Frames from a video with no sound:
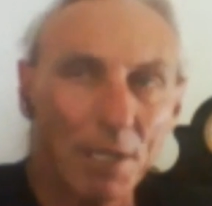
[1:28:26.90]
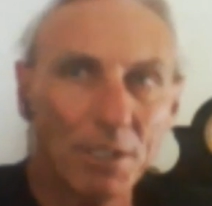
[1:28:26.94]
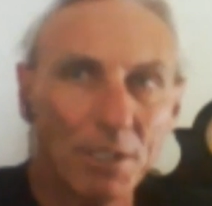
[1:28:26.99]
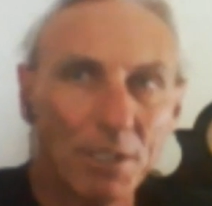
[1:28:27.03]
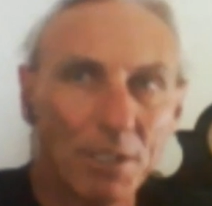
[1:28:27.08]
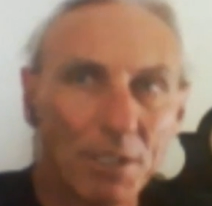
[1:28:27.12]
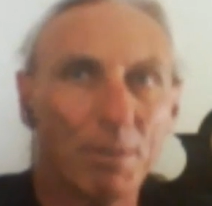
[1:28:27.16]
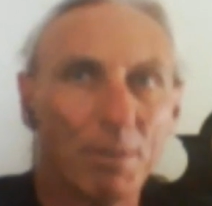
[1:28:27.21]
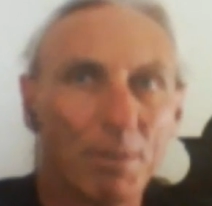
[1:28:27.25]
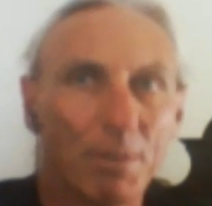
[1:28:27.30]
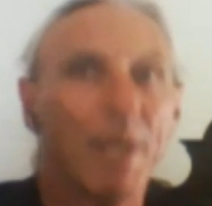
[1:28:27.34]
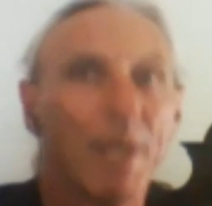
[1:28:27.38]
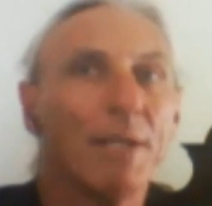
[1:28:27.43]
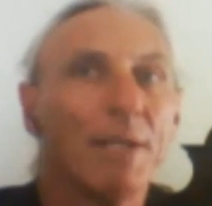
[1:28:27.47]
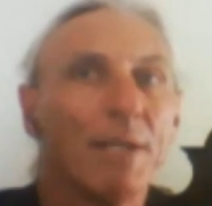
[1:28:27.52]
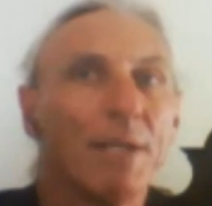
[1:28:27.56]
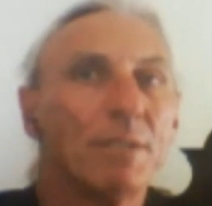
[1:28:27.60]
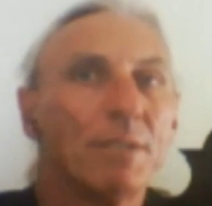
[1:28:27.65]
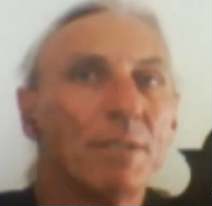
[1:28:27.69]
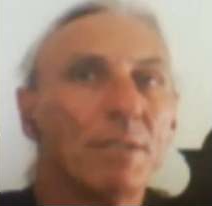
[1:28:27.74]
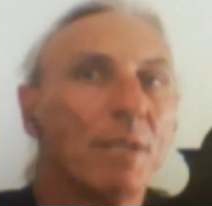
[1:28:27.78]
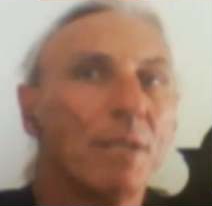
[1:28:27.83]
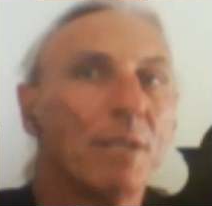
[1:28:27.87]
easy to
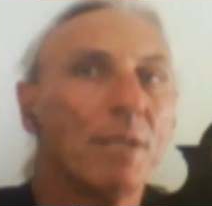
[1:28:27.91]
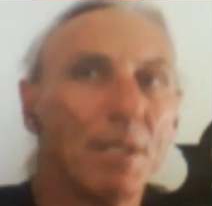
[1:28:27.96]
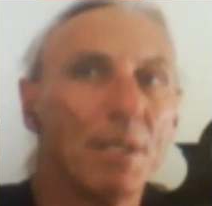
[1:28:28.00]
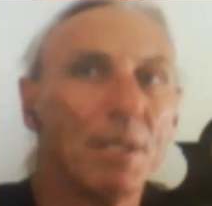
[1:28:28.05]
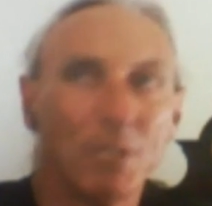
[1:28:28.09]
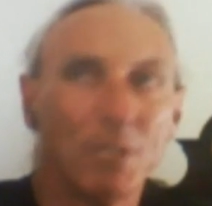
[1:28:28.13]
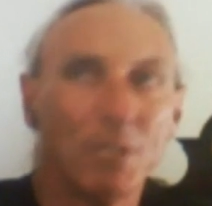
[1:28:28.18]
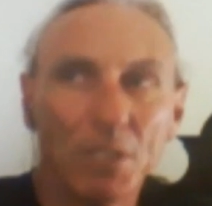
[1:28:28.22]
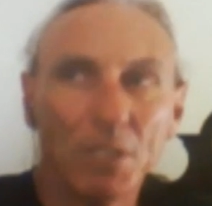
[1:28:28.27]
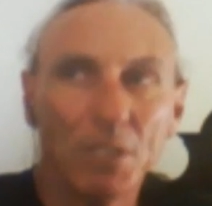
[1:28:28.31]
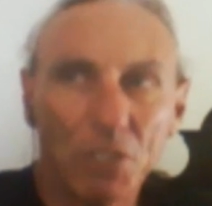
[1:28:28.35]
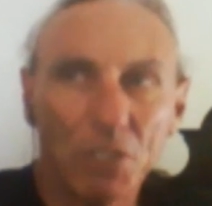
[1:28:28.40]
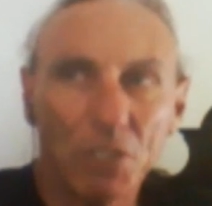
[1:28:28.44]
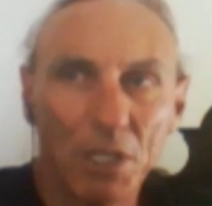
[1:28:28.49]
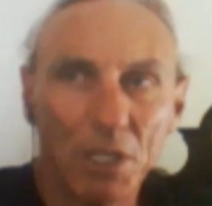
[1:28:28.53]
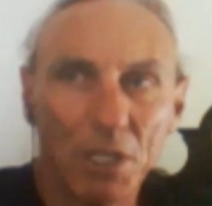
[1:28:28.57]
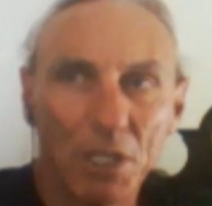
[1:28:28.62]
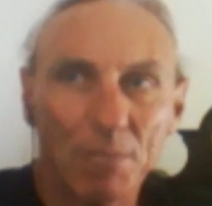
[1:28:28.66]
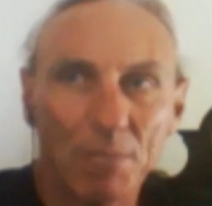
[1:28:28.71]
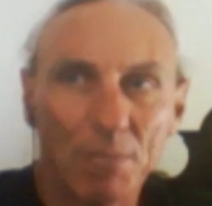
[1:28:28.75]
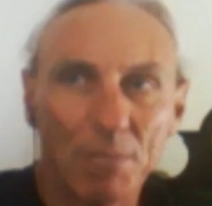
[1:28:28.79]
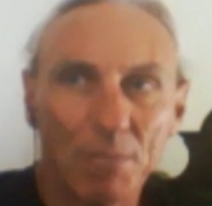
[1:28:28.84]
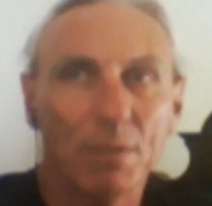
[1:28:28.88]
place, easy
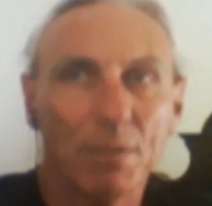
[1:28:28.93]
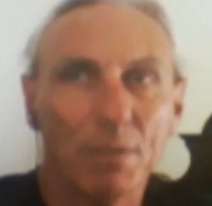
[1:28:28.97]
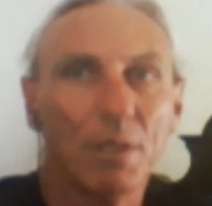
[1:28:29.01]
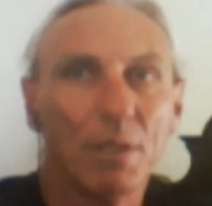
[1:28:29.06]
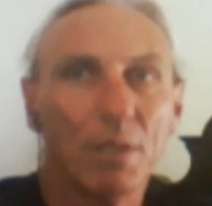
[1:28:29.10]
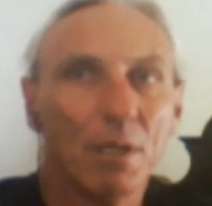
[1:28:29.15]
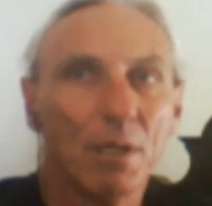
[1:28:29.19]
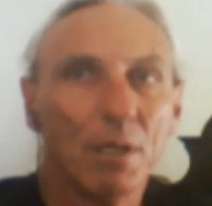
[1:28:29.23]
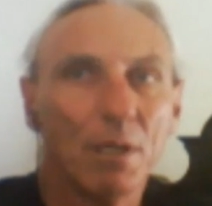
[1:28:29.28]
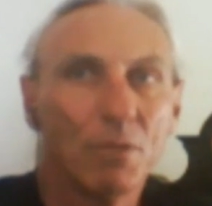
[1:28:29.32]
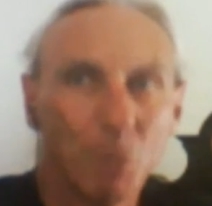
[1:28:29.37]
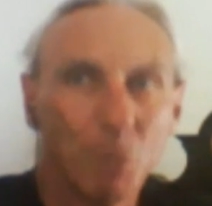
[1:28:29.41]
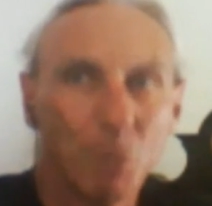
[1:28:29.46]
to ship